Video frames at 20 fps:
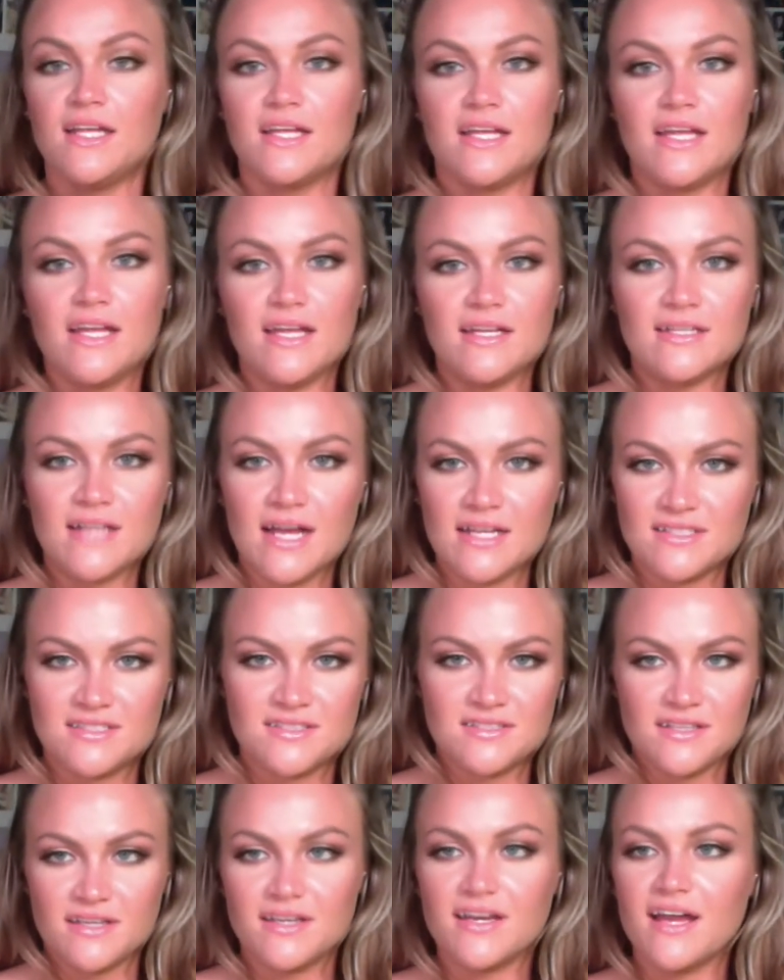I'd
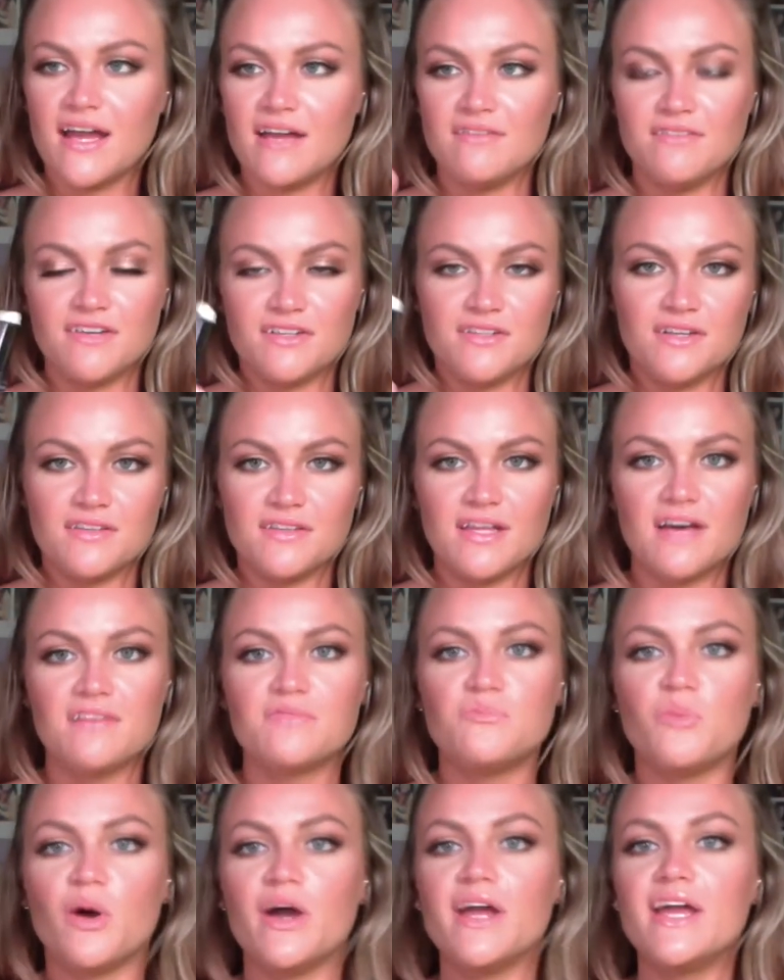say I have like none left,
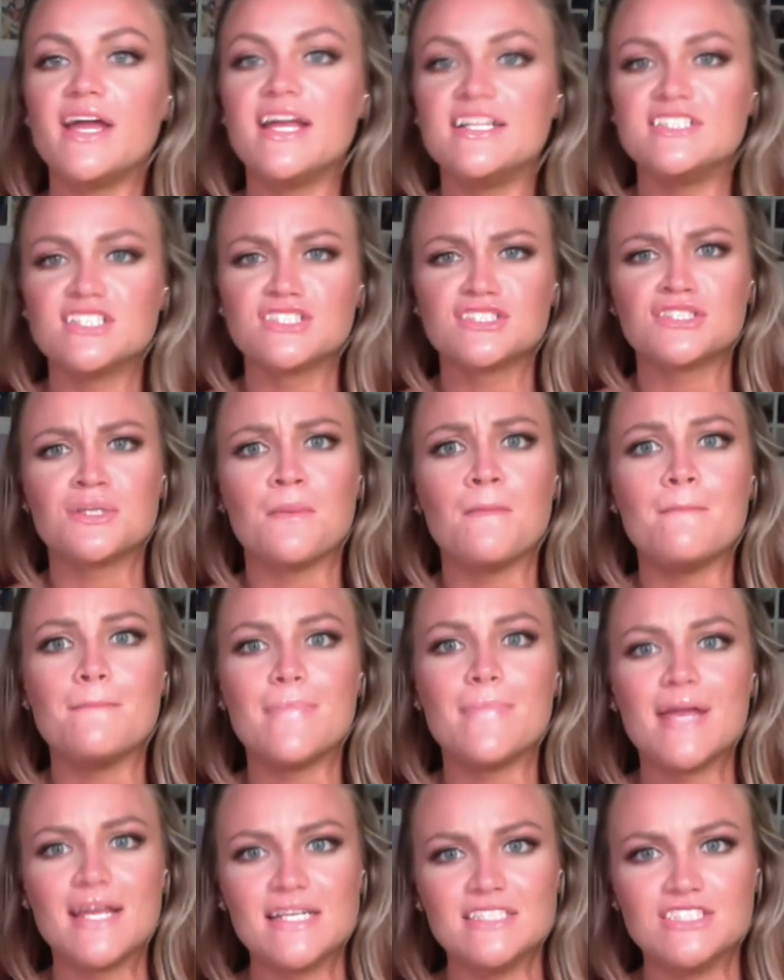but it does an
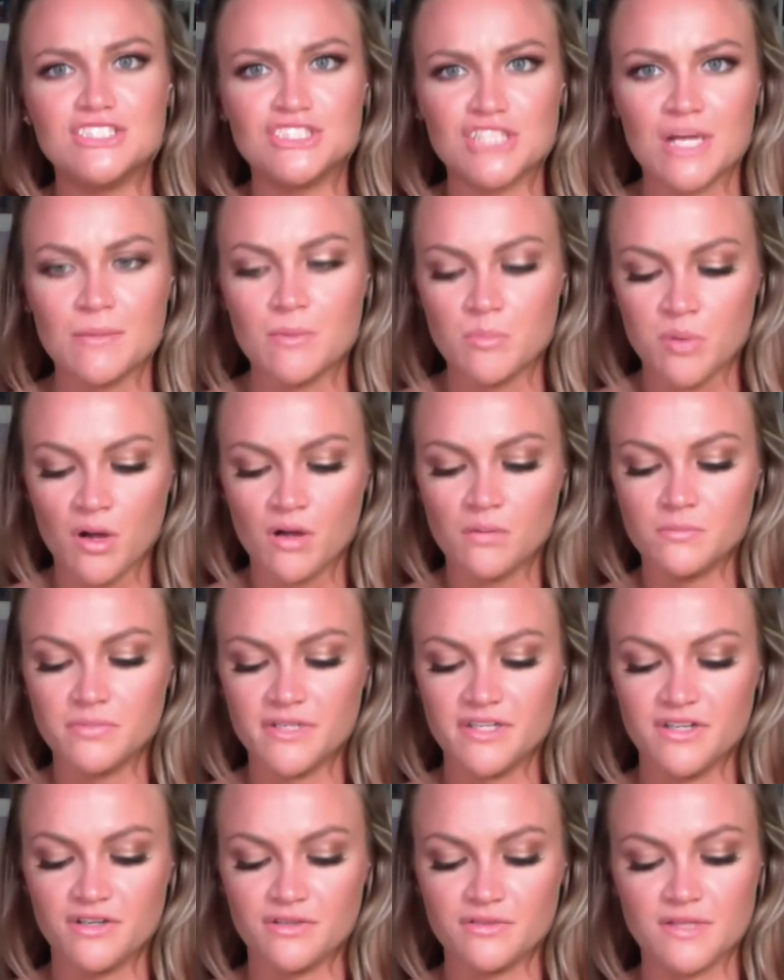amazing job of
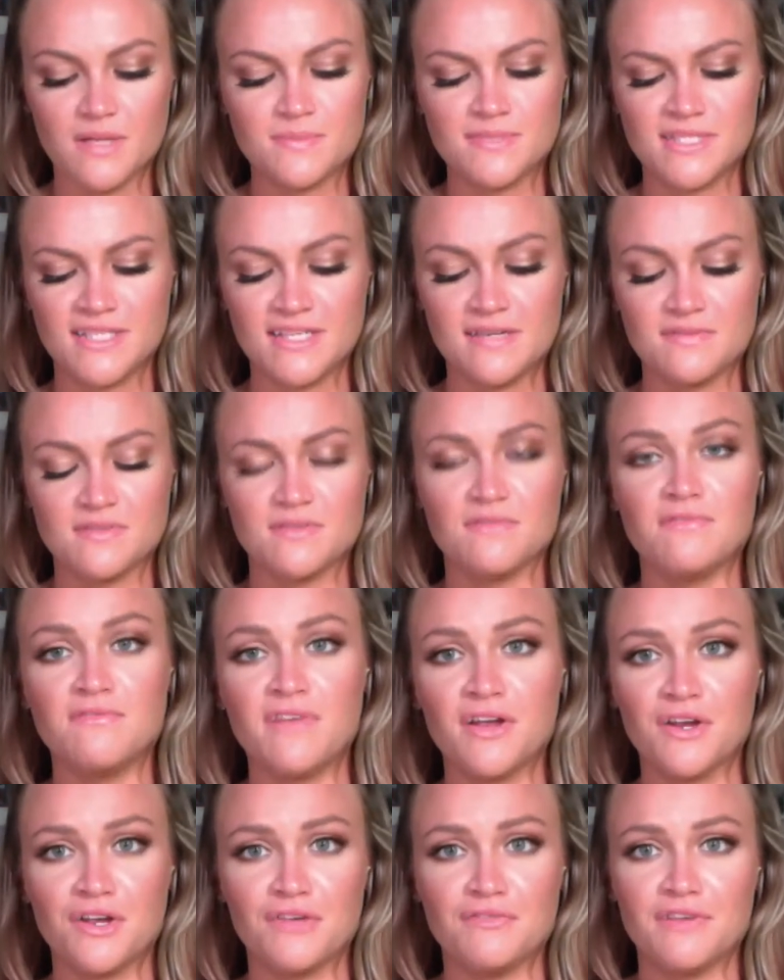plumping your lips. It gives a
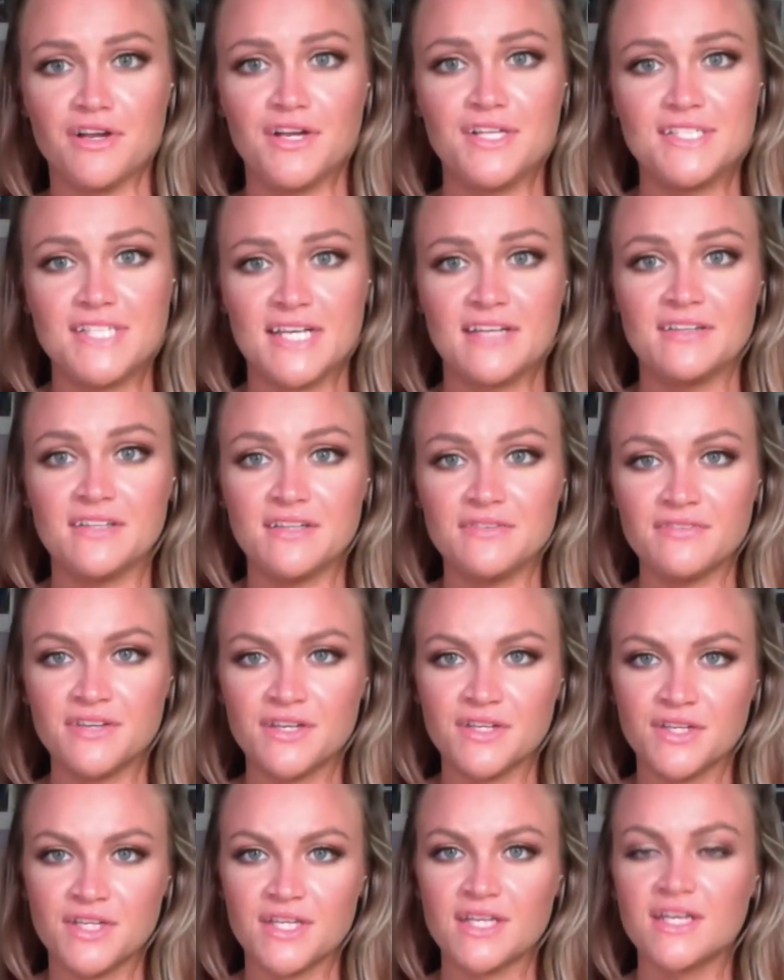very, very tingly
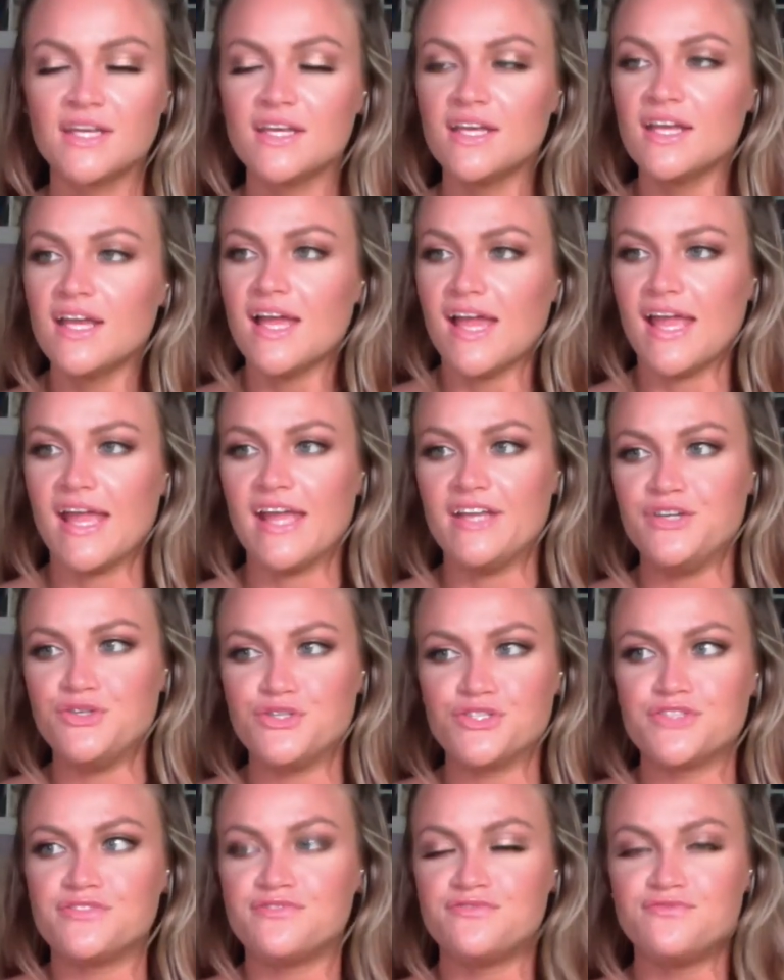feeling, and you
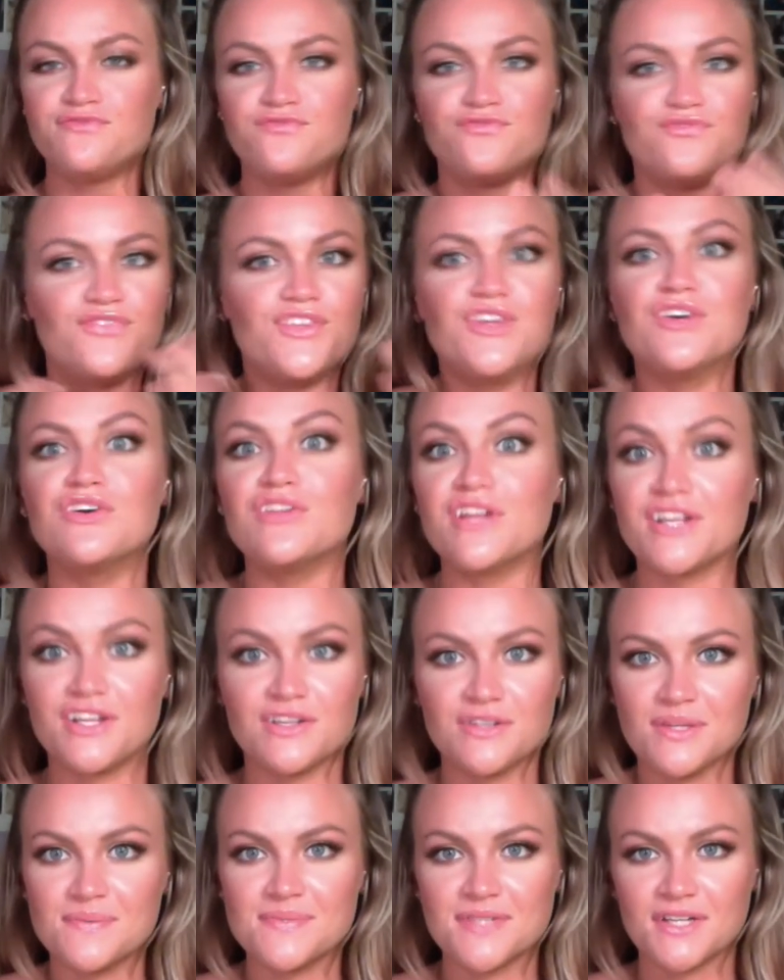just feel like
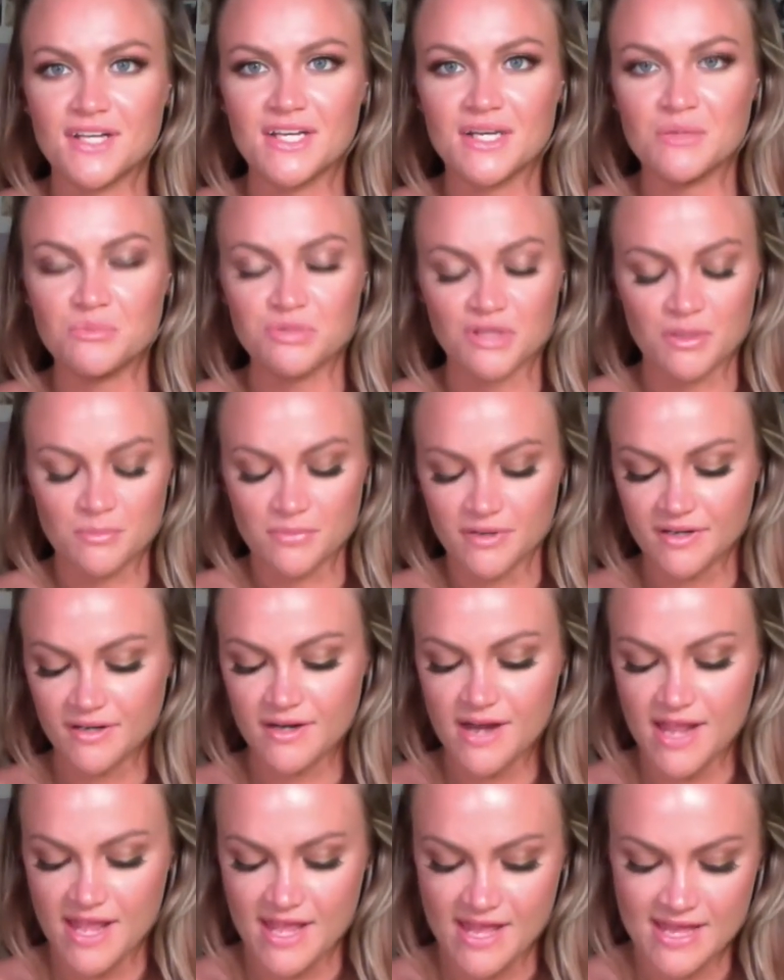your lips are getting
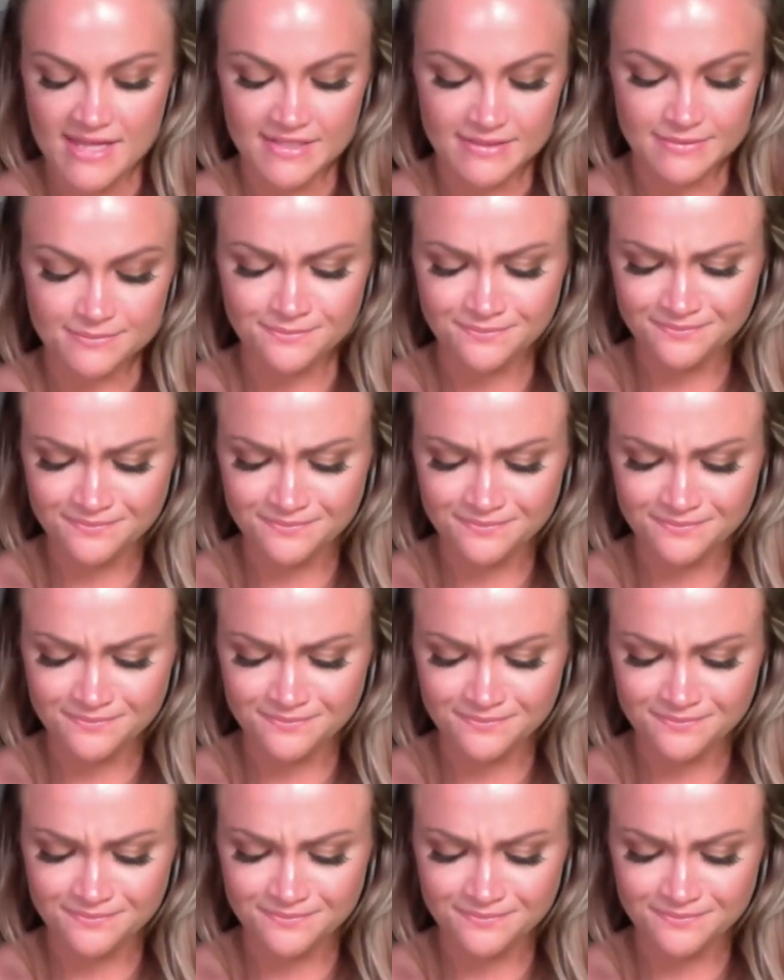plumper. And